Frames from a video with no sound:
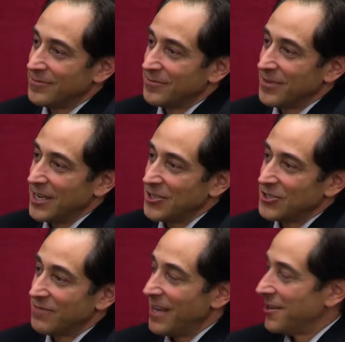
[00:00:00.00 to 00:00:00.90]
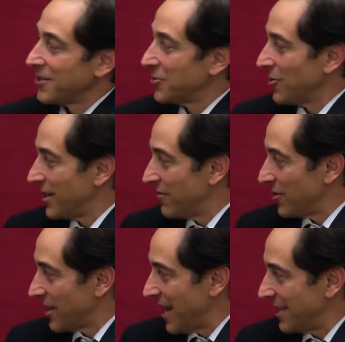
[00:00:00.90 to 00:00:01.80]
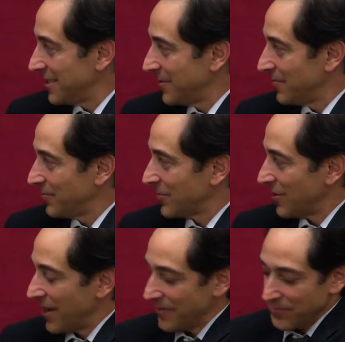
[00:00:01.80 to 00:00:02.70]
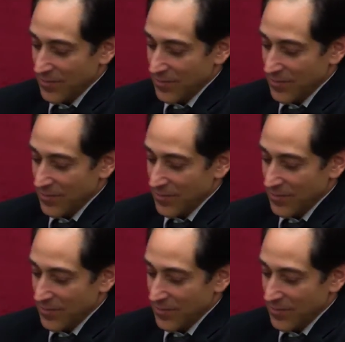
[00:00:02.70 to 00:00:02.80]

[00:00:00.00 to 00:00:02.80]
finish valedictorian of your class, right?